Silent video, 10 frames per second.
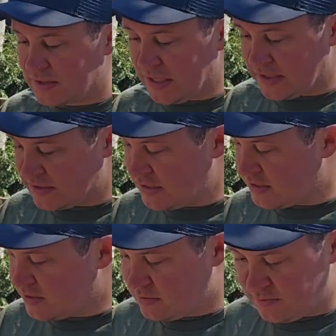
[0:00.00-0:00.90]
Guys,
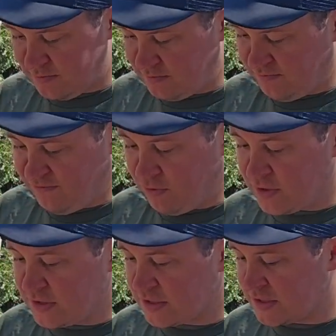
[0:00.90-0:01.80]
these
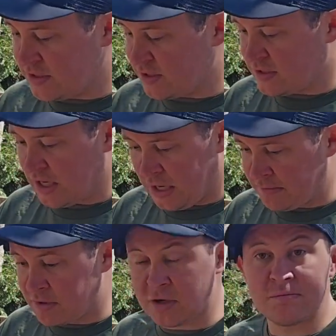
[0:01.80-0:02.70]
4 to 6 inches.
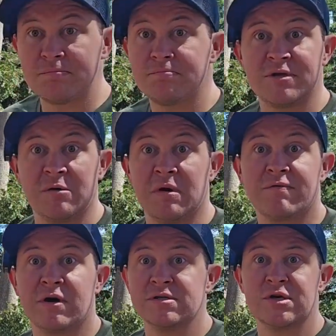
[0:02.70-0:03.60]
I'm going to tell my
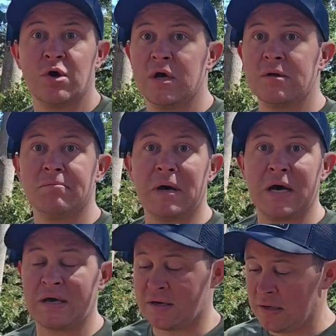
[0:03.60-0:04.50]
friends, go ahead and
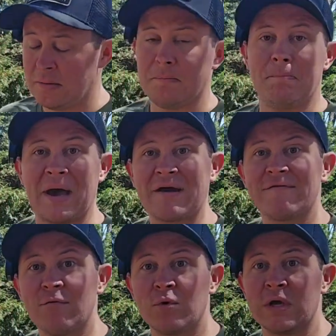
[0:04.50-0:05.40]
buy
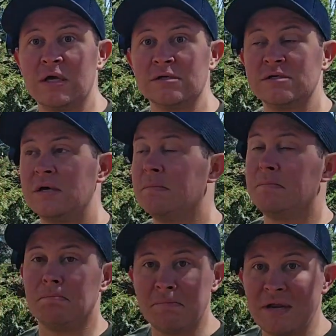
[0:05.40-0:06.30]
Back40's
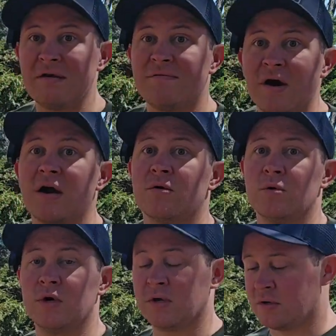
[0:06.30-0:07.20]
mini
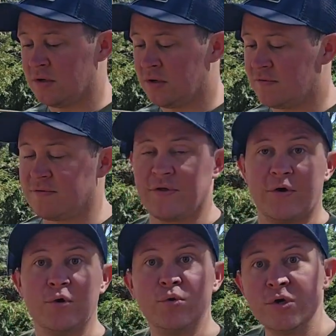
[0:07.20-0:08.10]
firewood for
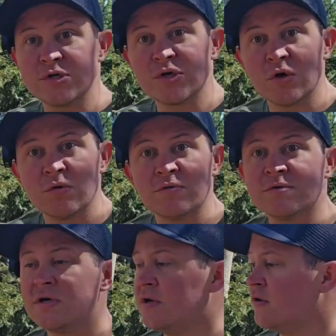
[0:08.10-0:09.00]
their uni
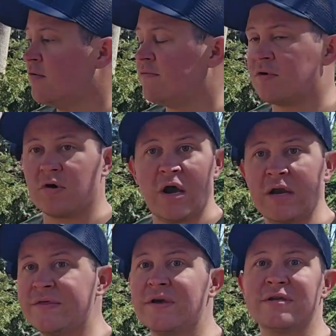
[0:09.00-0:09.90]
stoves, for
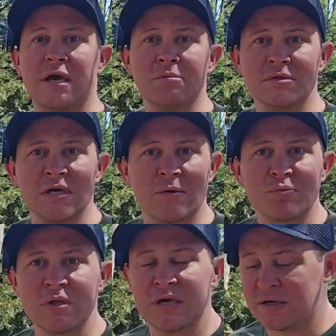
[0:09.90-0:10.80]
anything
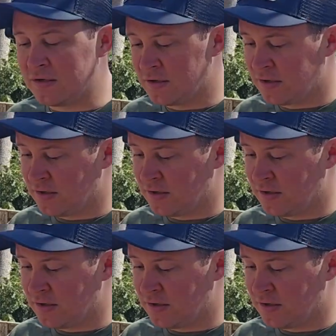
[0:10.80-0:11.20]
tabletop related.